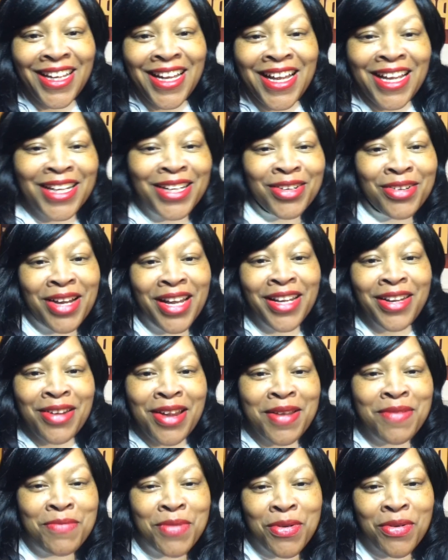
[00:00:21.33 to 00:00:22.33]
Great, great
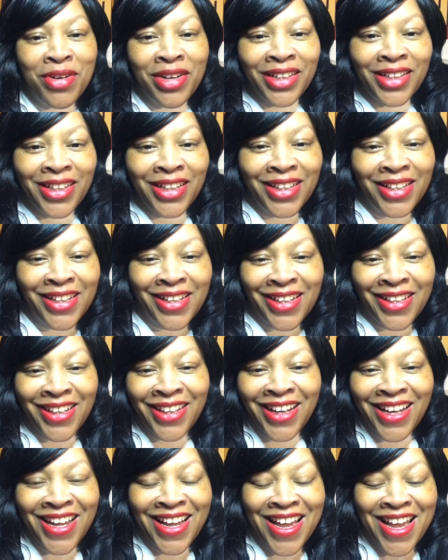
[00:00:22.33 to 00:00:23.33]
morning.
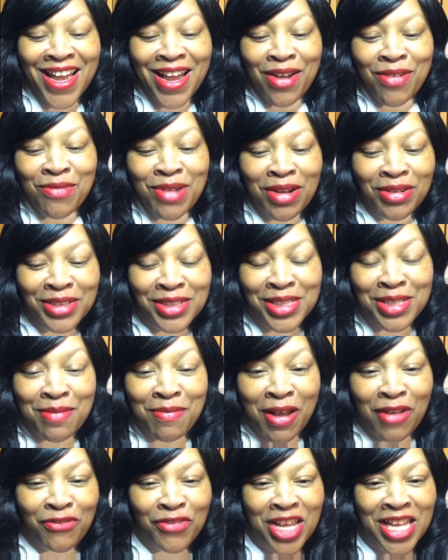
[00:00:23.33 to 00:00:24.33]
Welcome to my
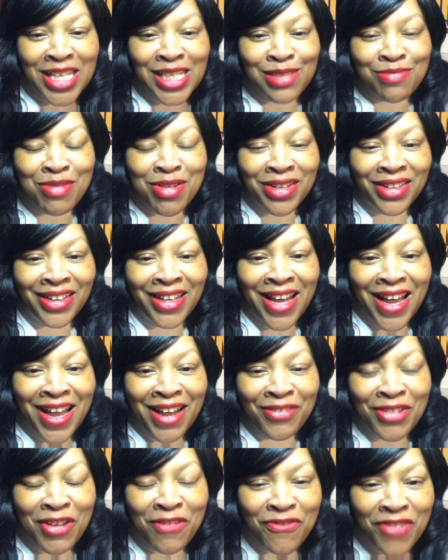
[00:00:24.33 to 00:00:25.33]
Facebook Live
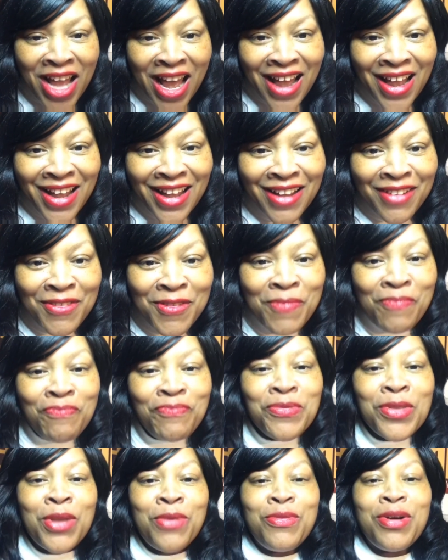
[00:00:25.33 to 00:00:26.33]
at 5.
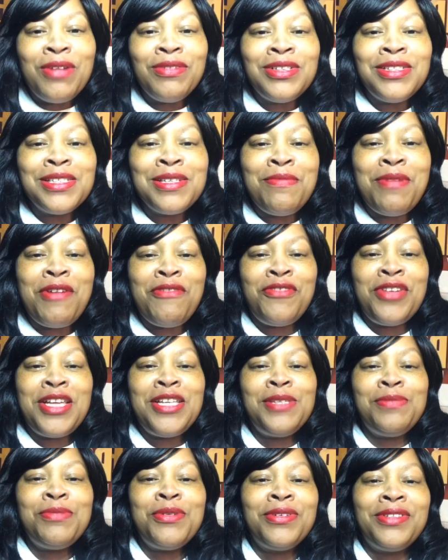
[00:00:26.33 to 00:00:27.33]
Welcome to my
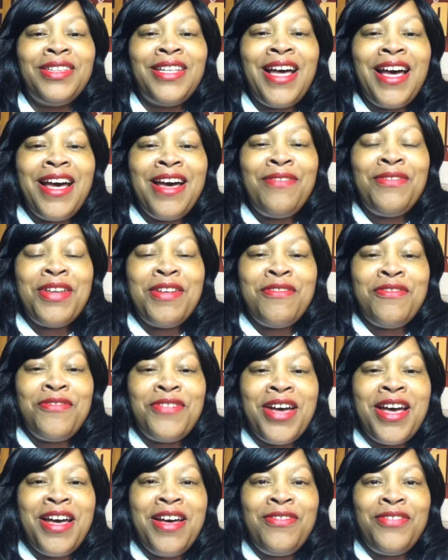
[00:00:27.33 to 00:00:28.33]
Facebook Live at
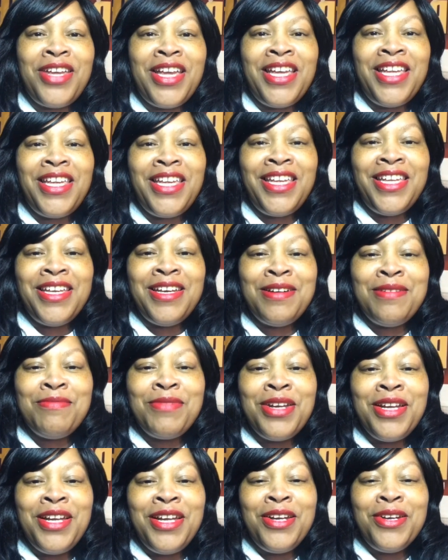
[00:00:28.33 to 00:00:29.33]
5 a.m.
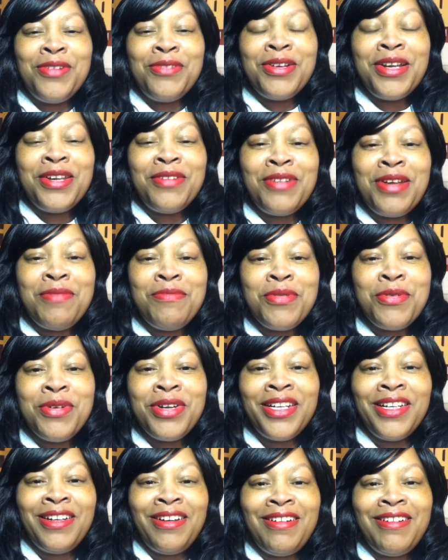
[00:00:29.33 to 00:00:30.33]
Great, great
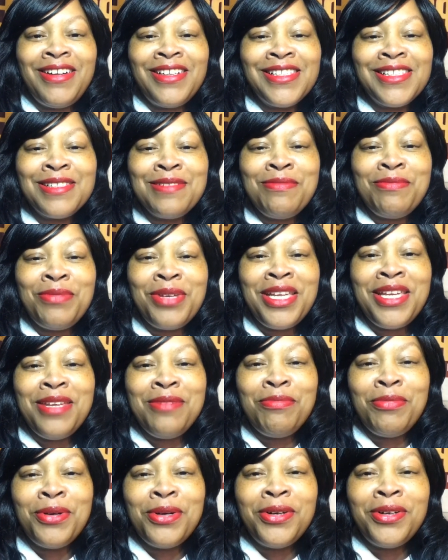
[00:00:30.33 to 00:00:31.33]
morning, awesome
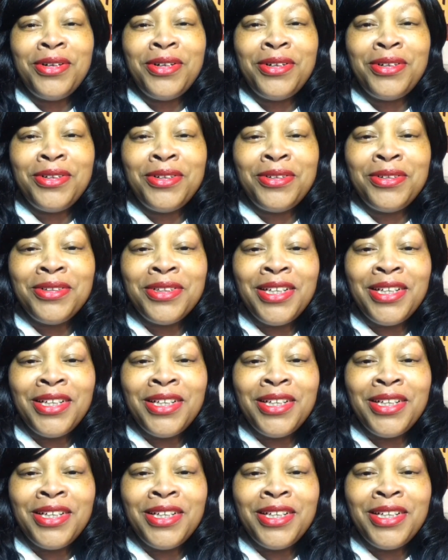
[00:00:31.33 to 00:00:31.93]
people.